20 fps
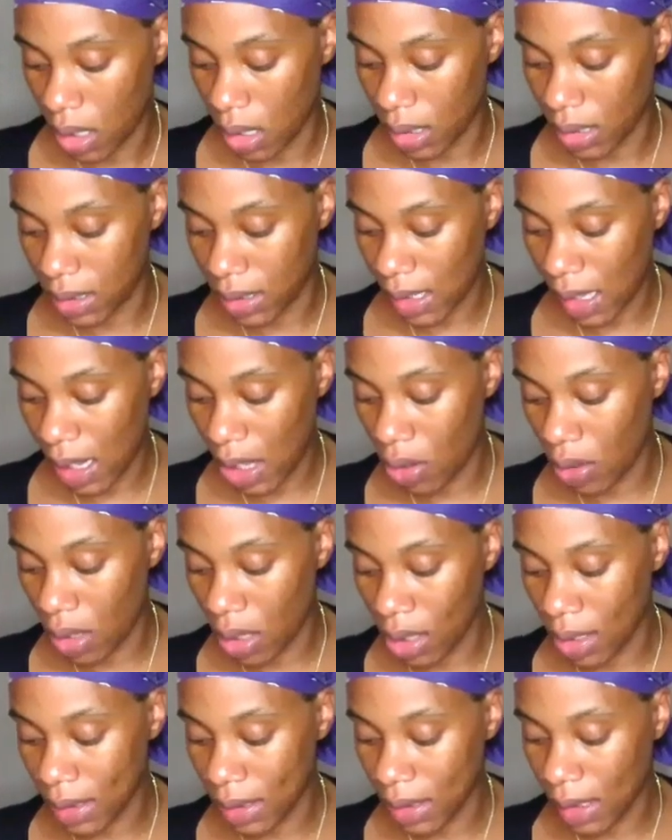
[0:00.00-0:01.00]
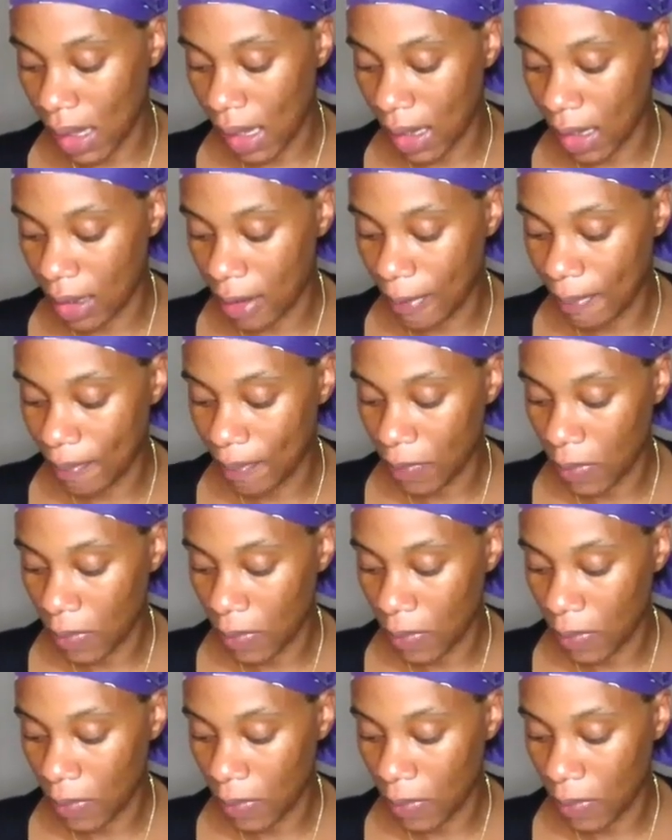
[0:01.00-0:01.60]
a sale, it looks like.